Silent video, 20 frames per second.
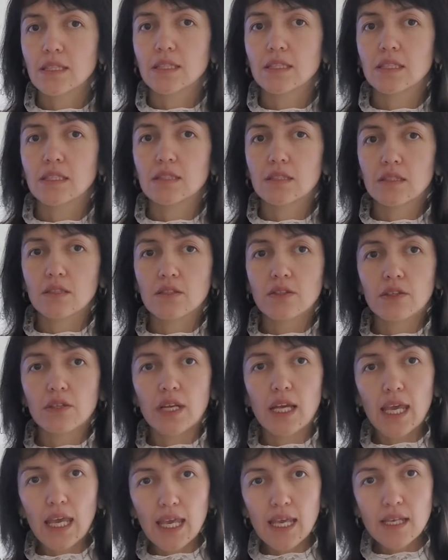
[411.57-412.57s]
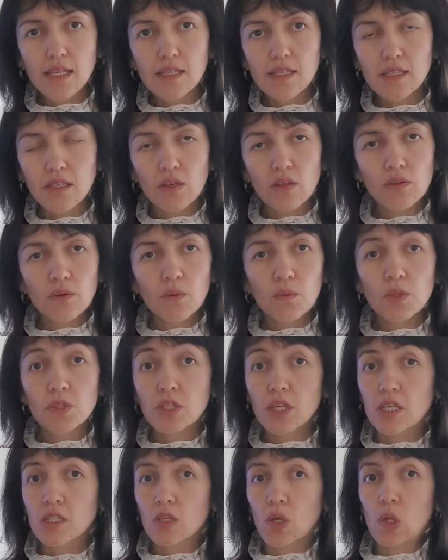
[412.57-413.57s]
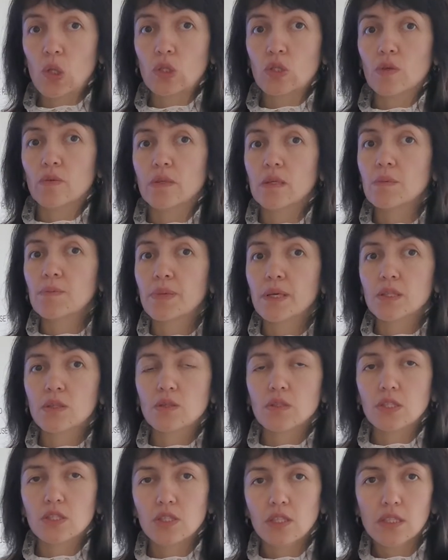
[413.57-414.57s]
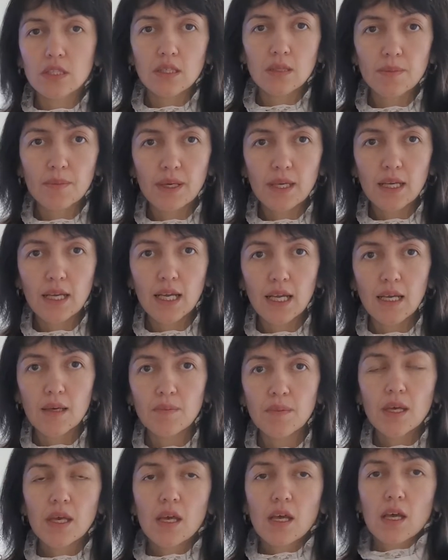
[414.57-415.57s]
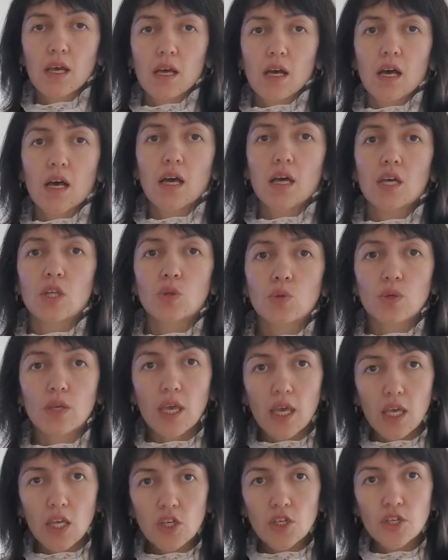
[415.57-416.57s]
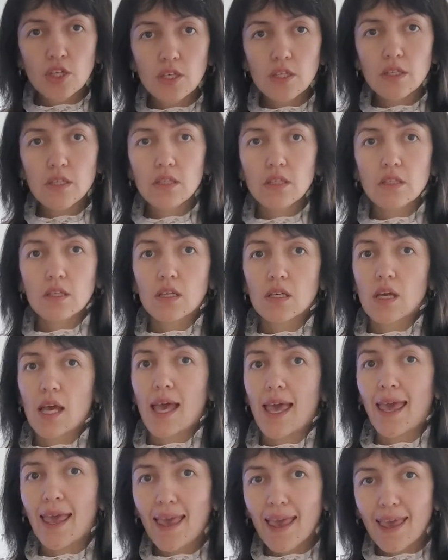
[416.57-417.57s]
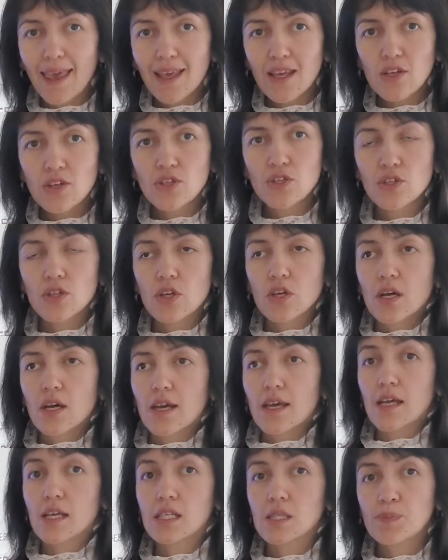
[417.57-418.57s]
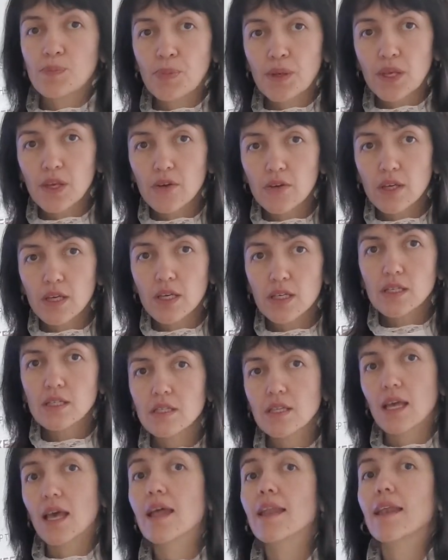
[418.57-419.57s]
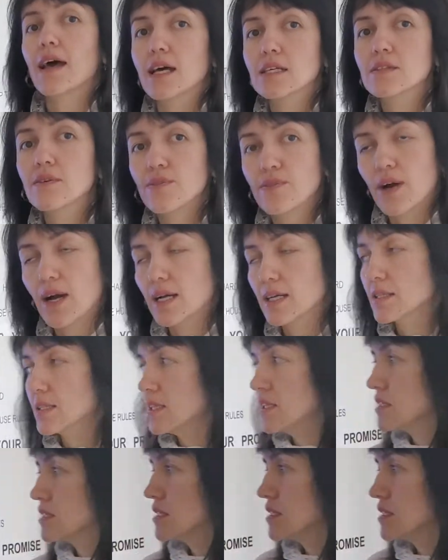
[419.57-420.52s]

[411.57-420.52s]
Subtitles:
It is race, which has also impact to the gender pay gap, education, age, experience, and other factors,